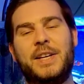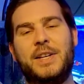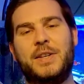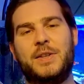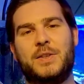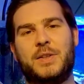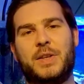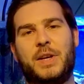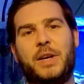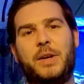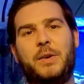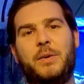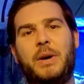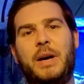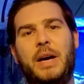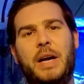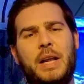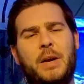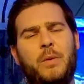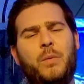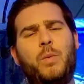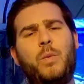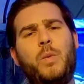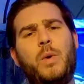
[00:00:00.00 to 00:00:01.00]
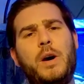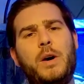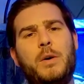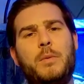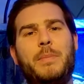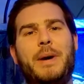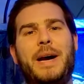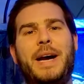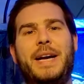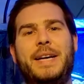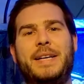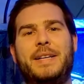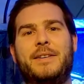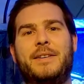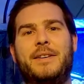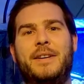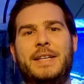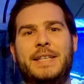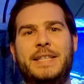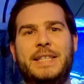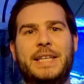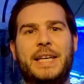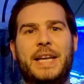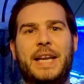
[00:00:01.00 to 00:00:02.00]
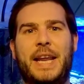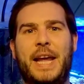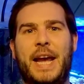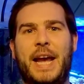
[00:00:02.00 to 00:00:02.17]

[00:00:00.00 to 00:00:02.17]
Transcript: So a while back I did